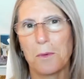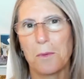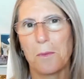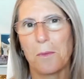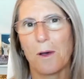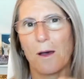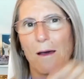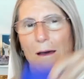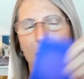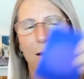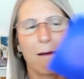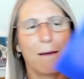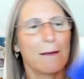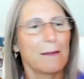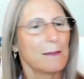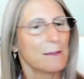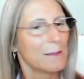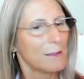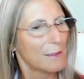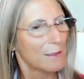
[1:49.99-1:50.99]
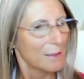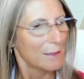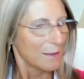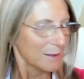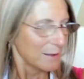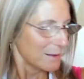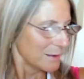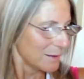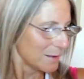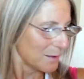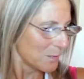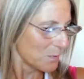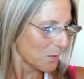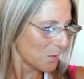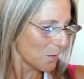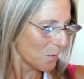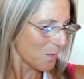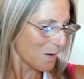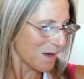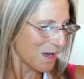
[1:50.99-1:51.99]
1. Number
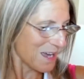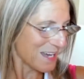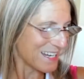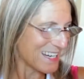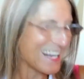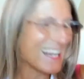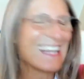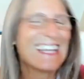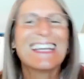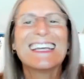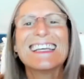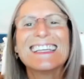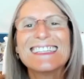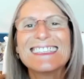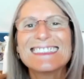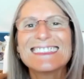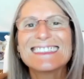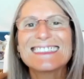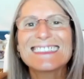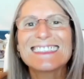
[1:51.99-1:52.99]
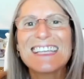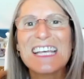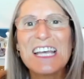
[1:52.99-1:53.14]
1 is